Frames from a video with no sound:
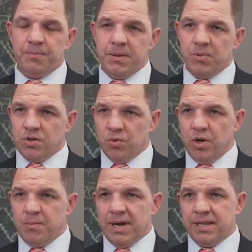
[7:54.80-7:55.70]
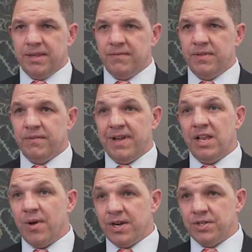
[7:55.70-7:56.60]
People are talking about the
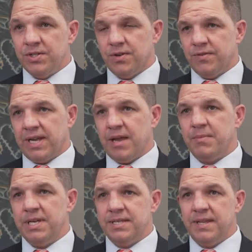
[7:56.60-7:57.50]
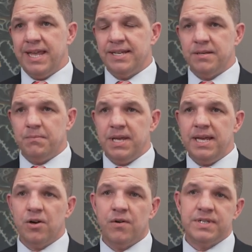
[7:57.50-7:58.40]
valuations of the companies in the
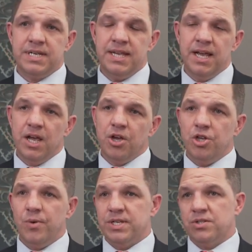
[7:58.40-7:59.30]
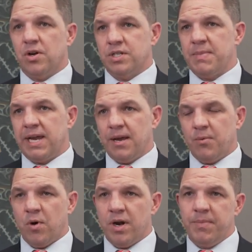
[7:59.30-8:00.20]
S&P, and obviously US stocks make
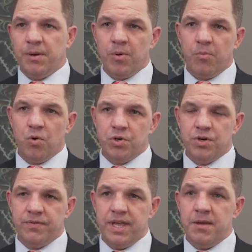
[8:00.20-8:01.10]
up quite a big proportion of the